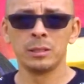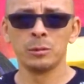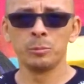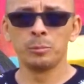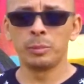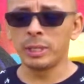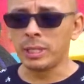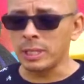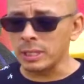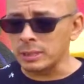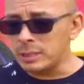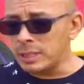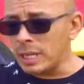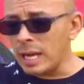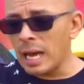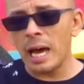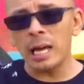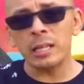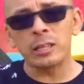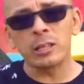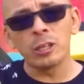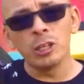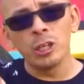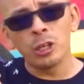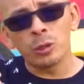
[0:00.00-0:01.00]
because they
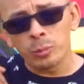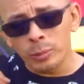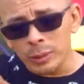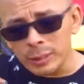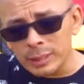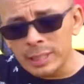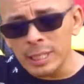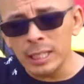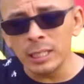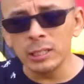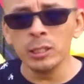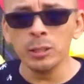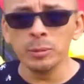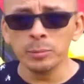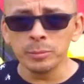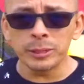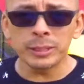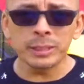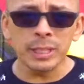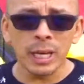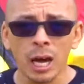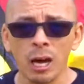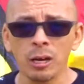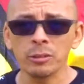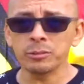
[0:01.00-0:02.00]
have to look within
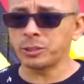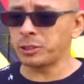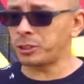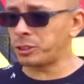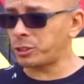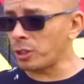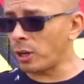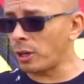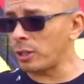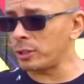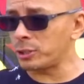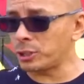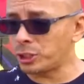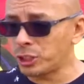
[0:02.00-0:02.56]
themselves and start